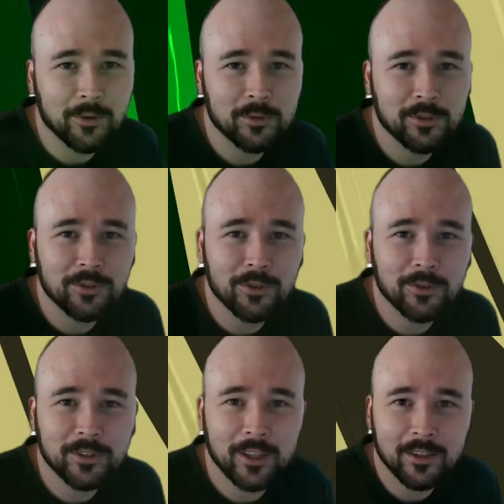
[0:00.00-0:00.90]
I will
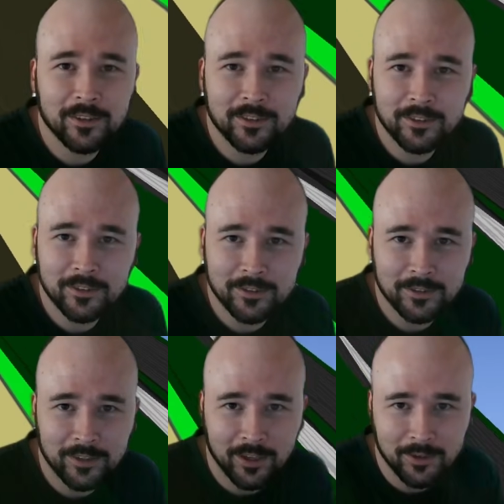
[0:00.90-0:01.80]
show that
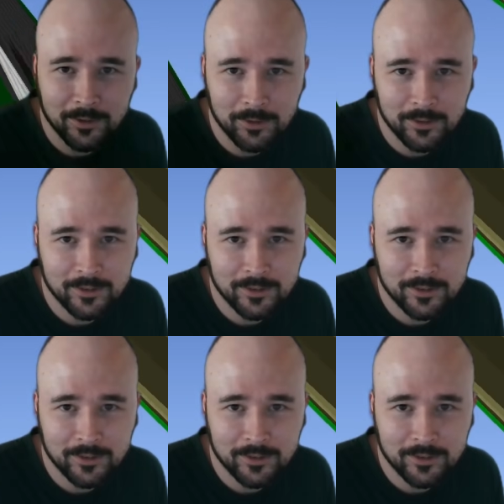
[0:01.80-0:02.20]
now.